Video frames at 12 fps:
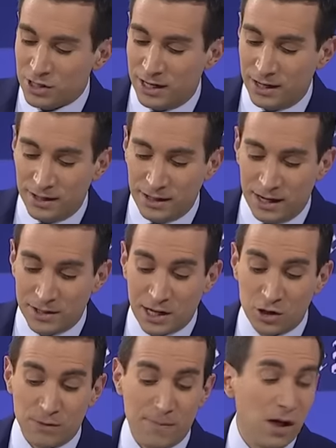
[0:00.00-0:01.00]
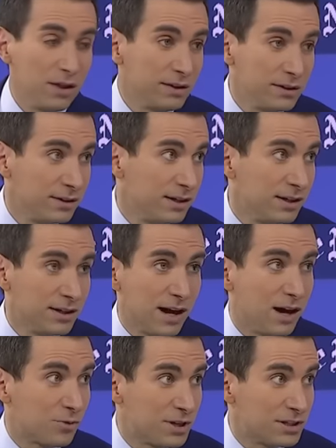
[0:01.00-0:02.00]
Senator Mullen
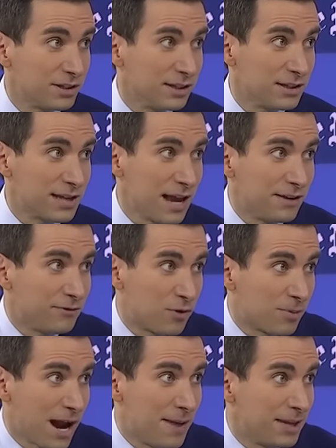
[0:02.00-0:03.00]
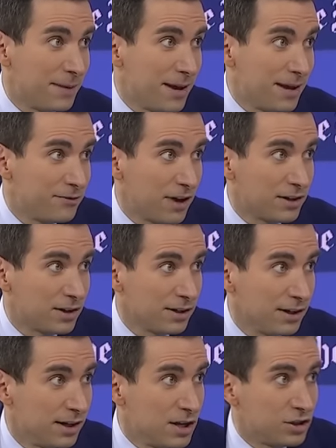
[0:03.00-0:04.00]
recently. He's a former MMA fighter.
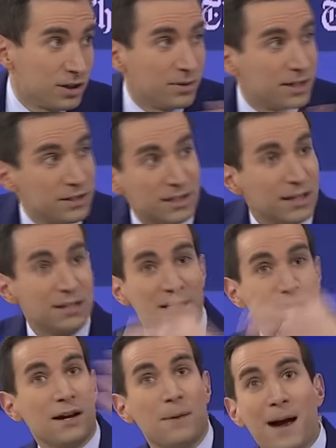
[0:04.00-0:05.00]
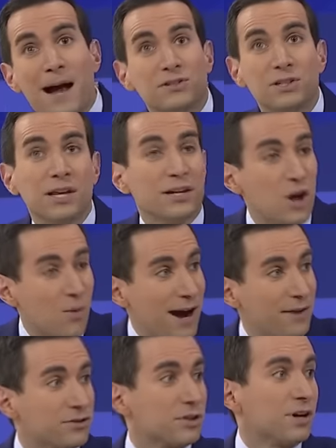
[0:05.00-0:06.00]
You know, he's about to like go
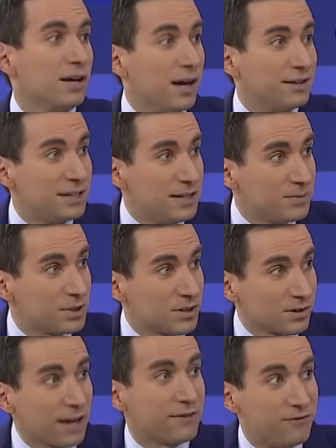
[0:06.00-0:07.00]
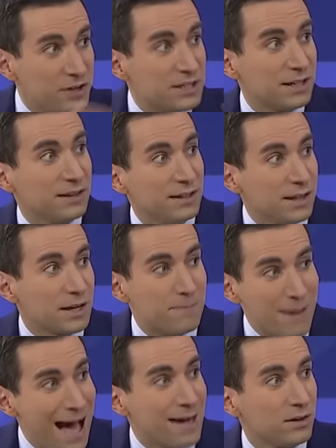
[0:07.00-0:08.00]
after a Teamster, like physically, like
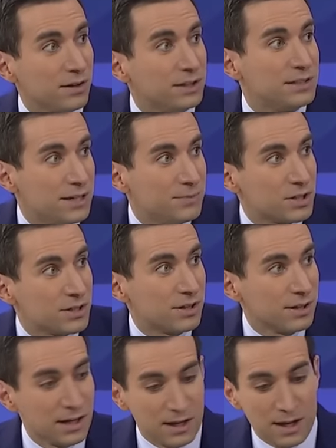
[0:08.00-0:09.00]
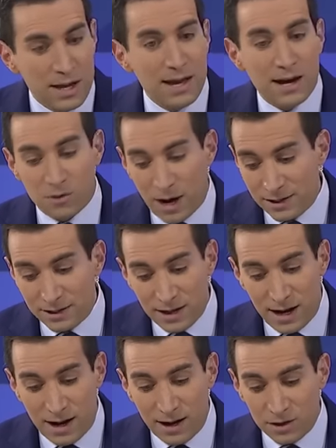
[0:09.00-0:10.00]
battle a Teamster, right?
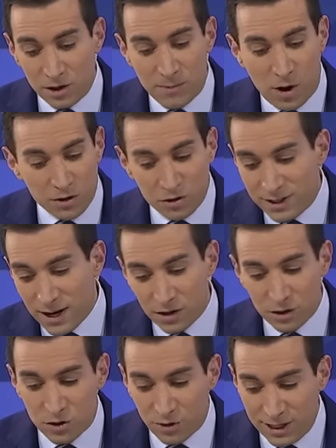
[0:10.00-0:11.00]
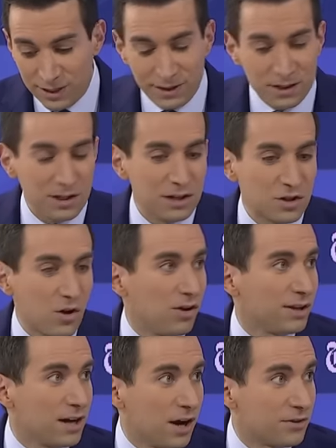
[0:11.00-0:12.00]
You know, Marjorie Taylor Greene is
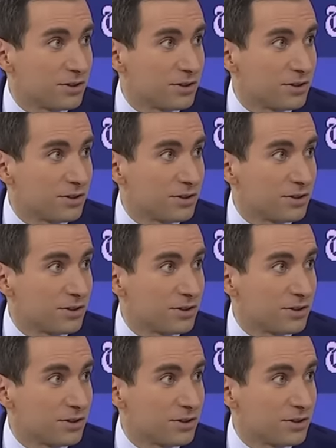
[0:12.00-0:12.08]
calling other